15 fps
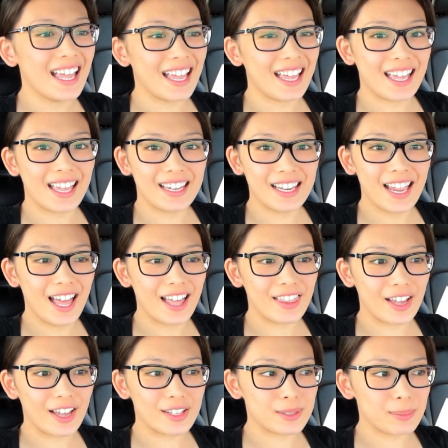and yeah,
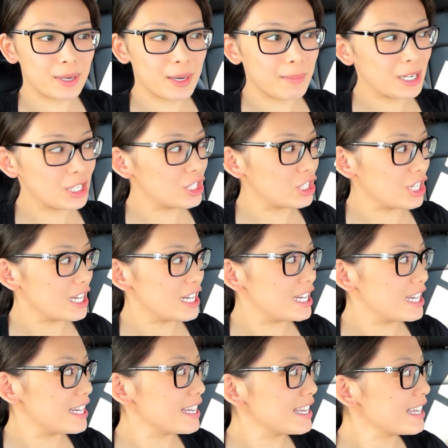that is pretty much
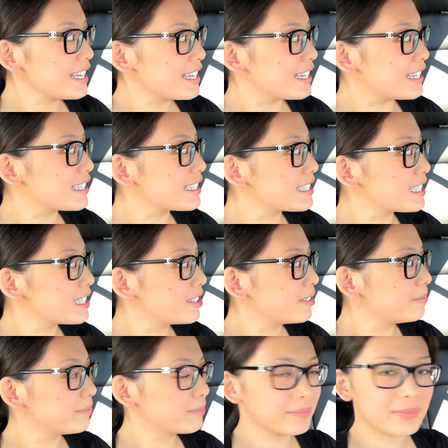it.
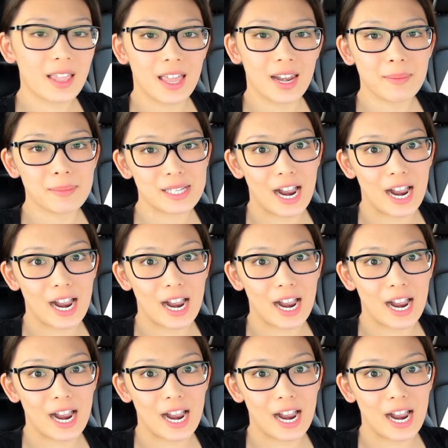And I'm